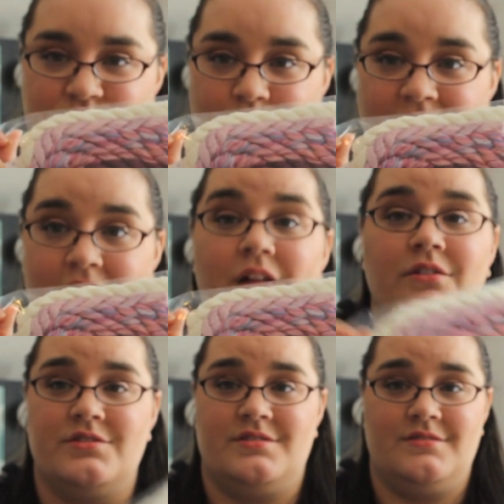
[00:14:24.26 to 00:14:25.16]

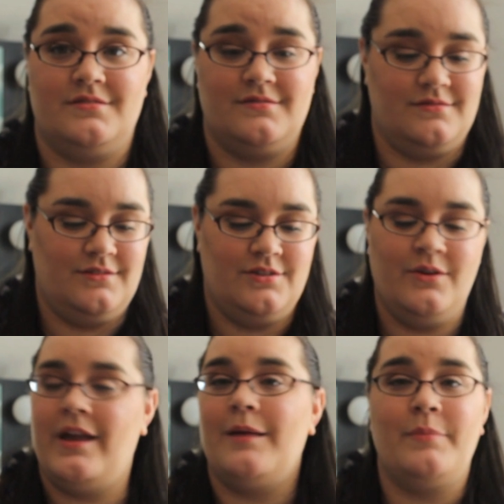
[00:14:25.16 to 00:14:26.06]
$20.
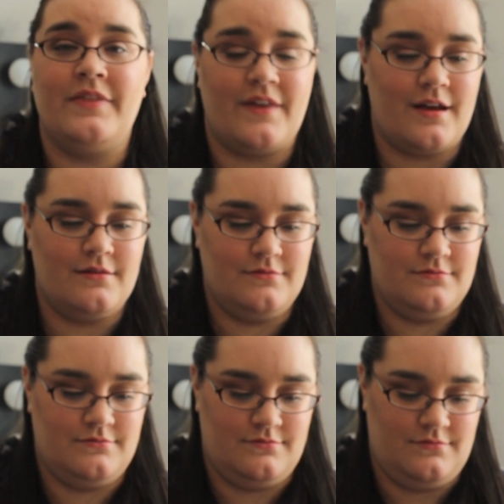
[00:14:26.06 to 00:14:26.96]
You can't beat that
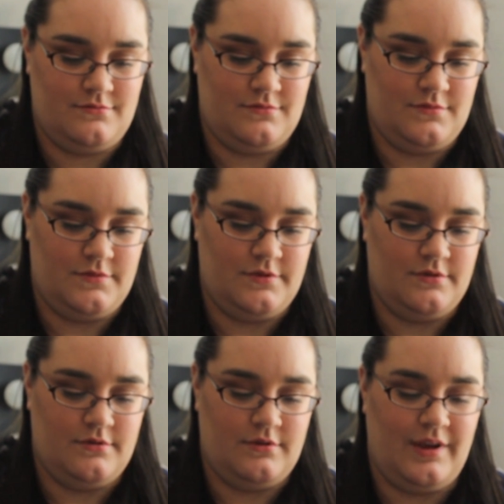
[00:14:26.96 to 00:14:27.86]

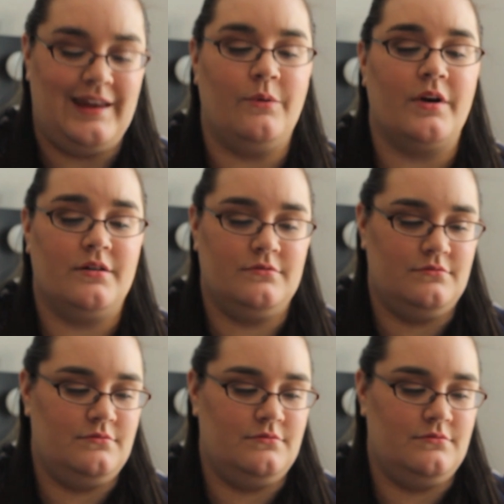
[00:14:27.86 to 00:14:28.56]
anywhere.